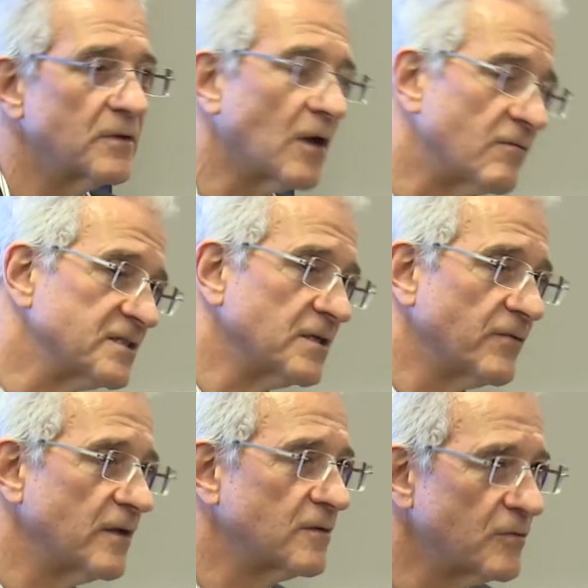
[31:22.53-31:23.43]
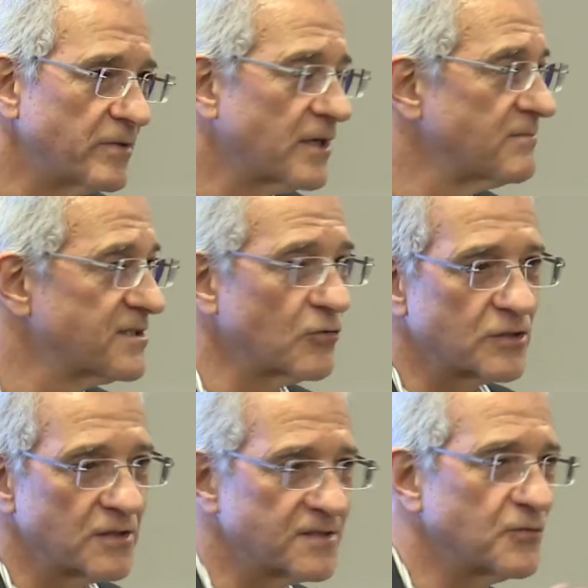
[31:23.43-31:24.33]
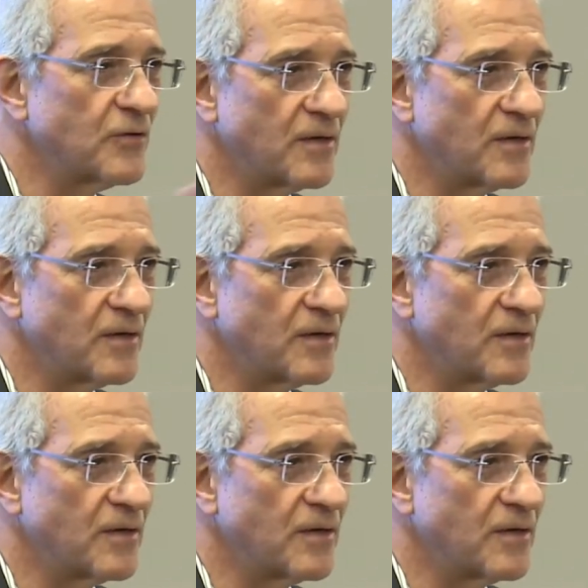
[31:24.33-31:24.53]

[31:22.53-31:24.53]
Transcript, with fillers: obviously, they could become socialists too.